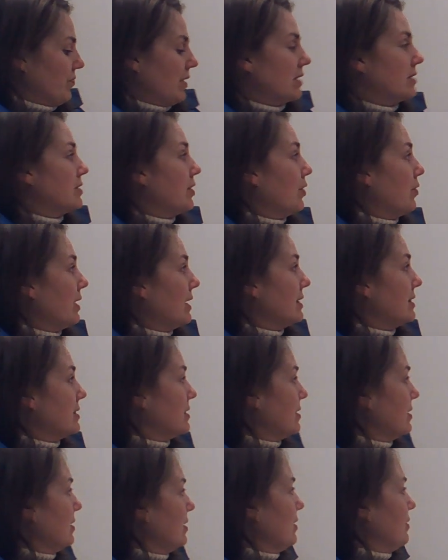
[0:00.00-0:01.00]
So
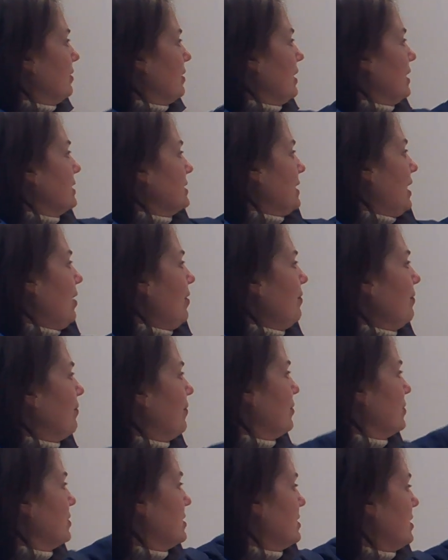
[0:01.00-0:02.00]
it's
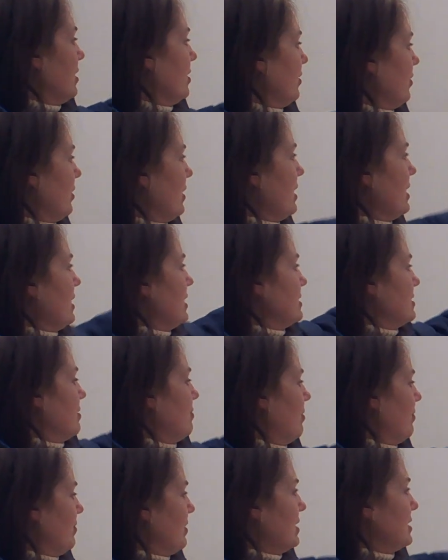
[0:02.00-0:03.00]
helpful to start looking at
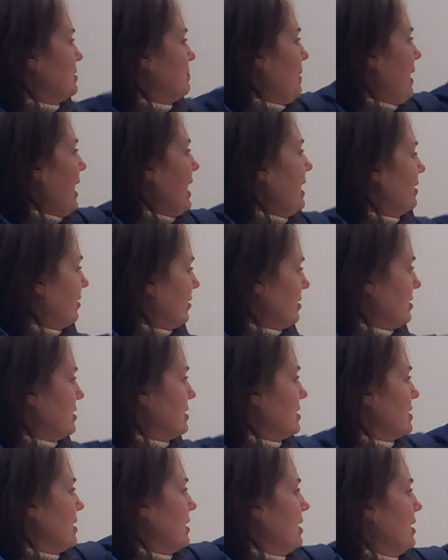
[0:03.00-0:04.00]
some of these
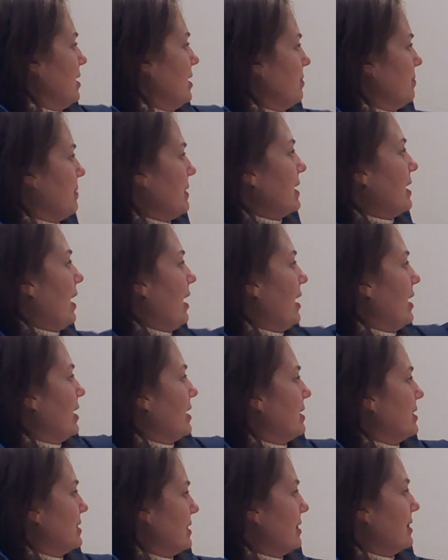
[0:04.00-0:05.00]
patterns,
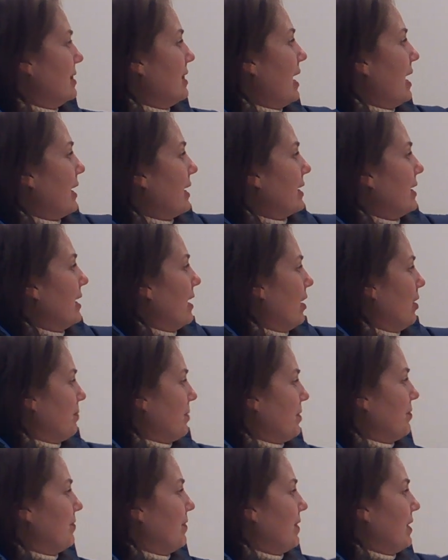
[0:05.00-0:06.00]
because that can help
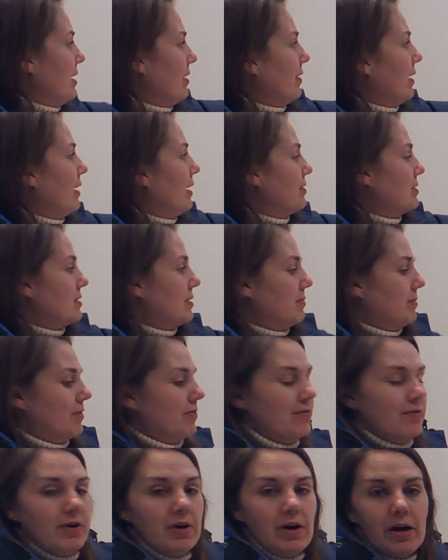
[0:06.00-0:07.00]
you figure out some
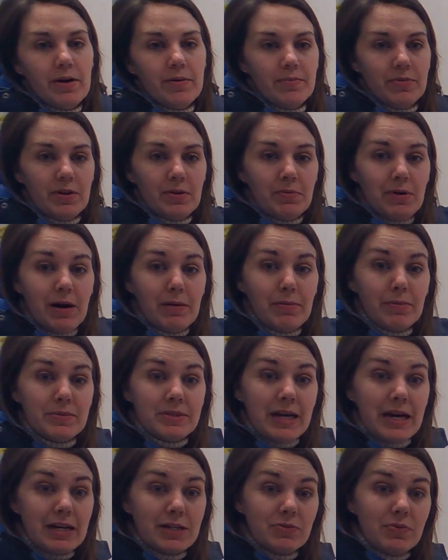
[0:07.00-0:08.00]
of the
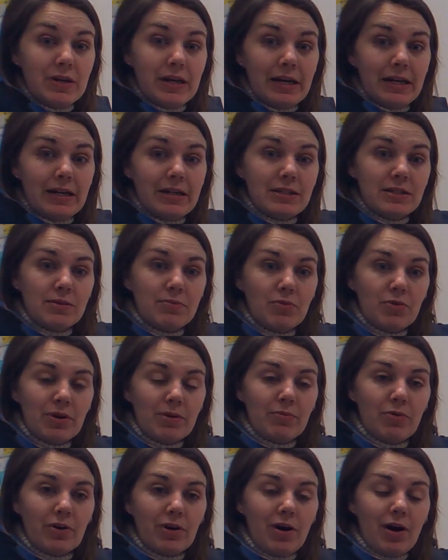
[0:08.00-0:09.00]
problems as we get into more
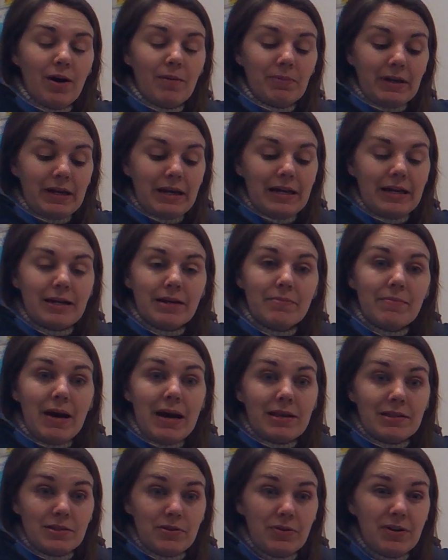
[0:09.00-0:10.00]
and more complicated
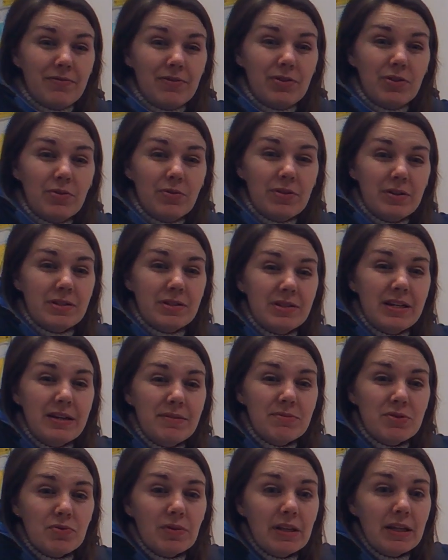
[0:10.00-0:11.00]
math. So even though this
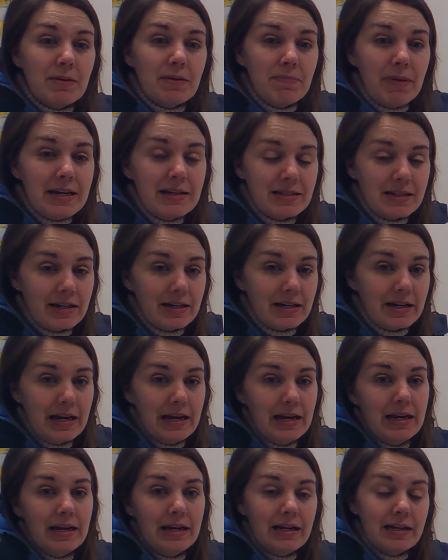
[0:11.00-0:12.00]
seems really basic,
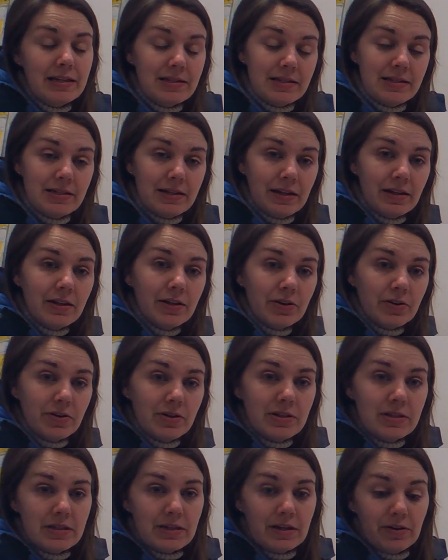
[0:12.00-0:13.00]
it's still a
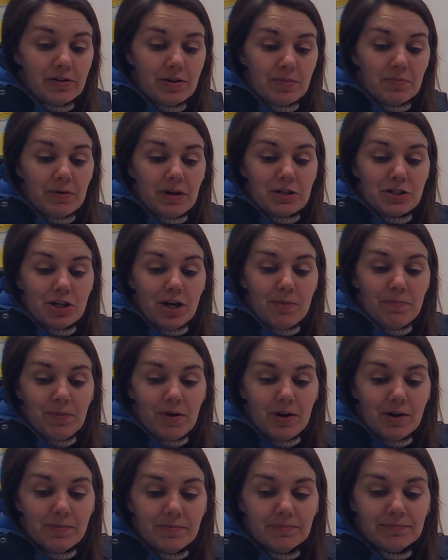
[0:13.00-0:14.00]
good skill to brush up
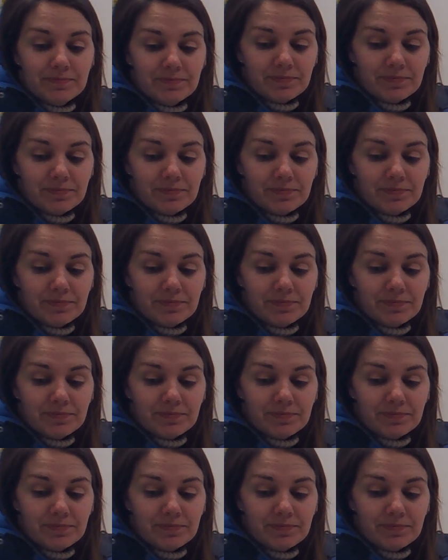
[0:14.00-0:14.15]
on.